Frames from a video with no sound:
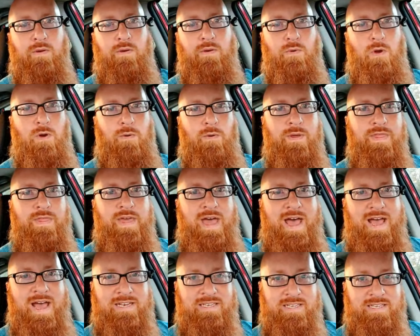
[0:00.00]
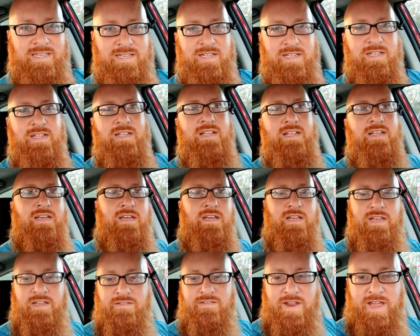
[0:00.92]
and roll with that.
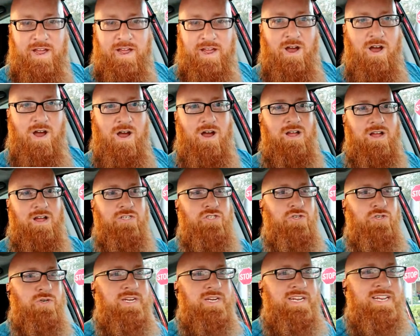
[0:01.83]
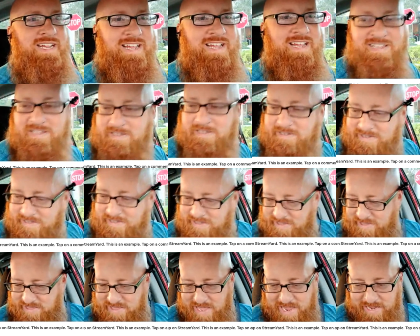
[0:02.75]
Good evening, Audrey.
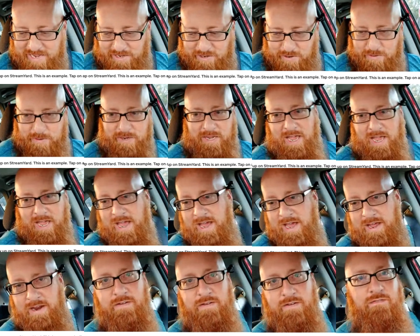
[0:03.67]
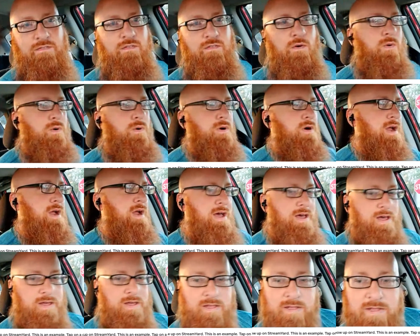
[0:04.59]
Thank you again
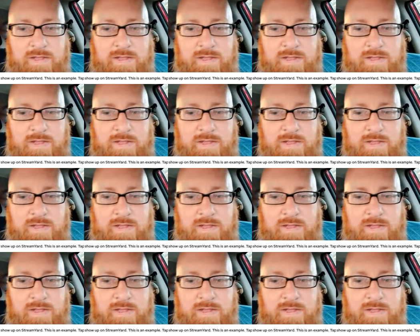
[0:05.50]
for